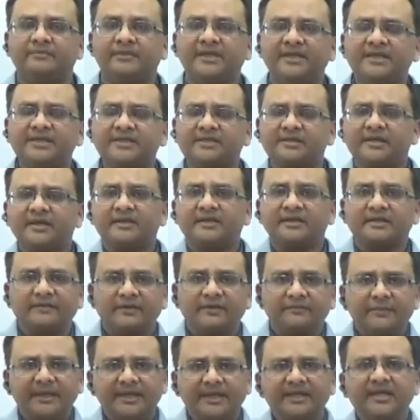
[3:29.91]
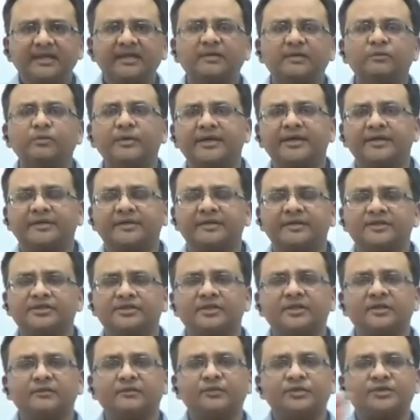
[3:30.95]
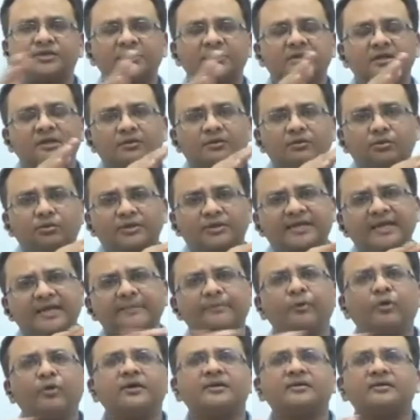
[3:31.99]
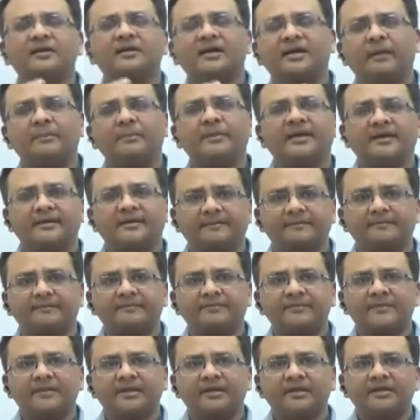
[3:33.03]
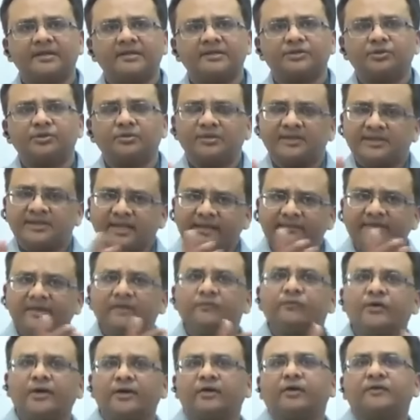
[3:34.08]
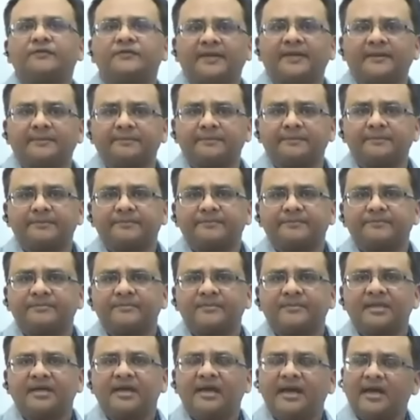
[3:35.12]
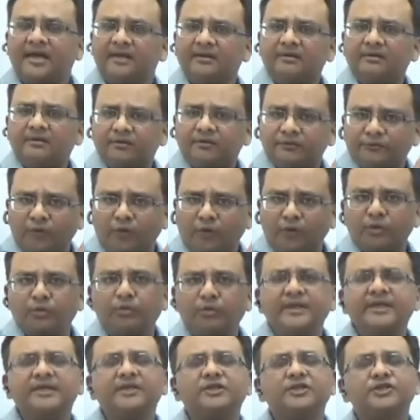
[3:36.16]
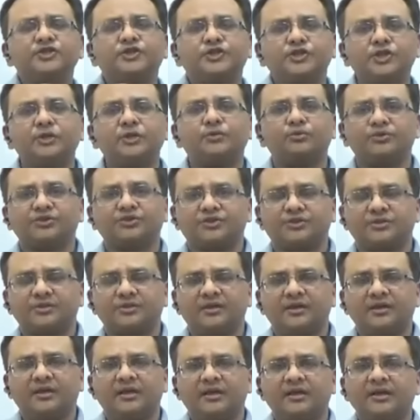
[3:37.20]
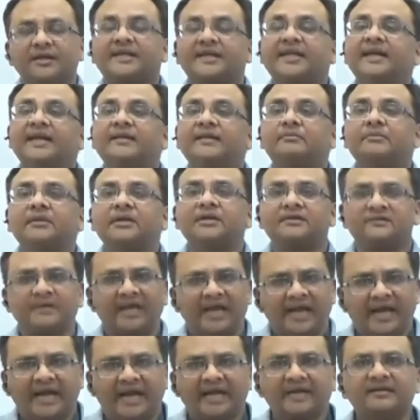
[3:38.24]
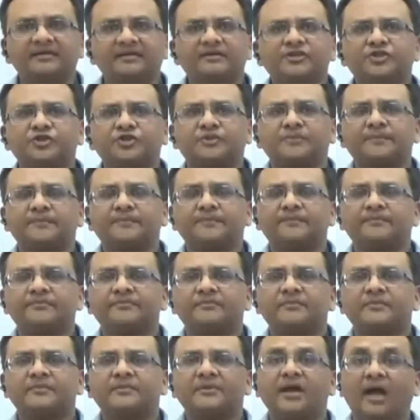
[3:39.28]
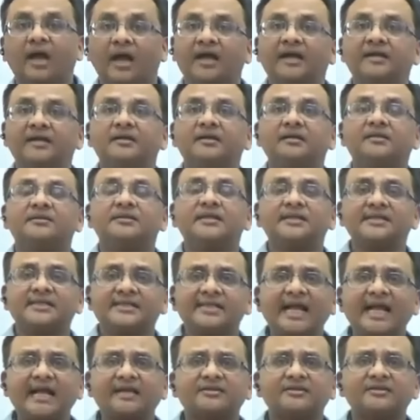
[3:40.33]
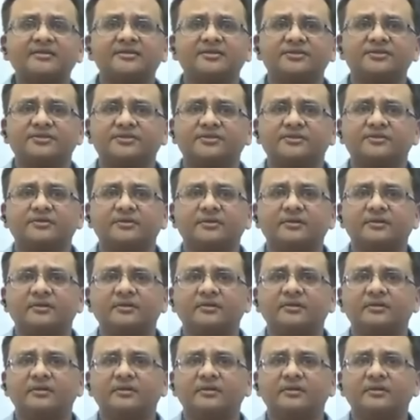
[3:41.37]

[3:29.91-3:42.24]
Means there were many invaders who keep on coming. So they were one of them. And following the Jutes came the Angles and the Saxons.